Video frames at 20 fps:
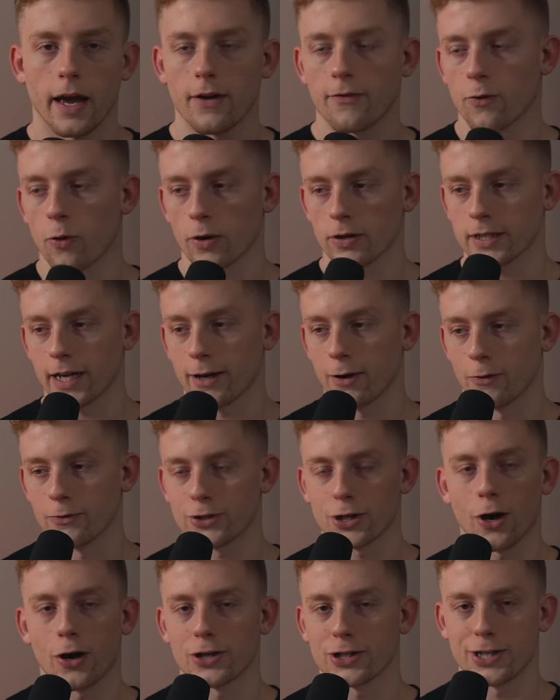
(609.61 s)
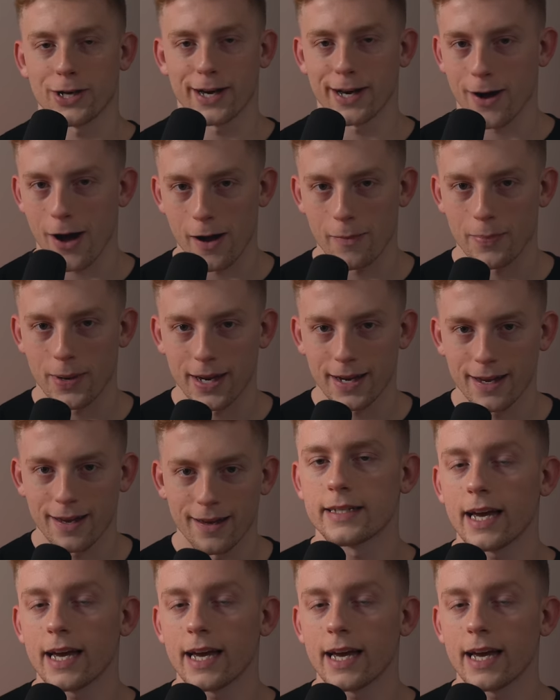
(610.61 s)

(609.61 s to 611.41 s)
And of course, I don't charge during on peak.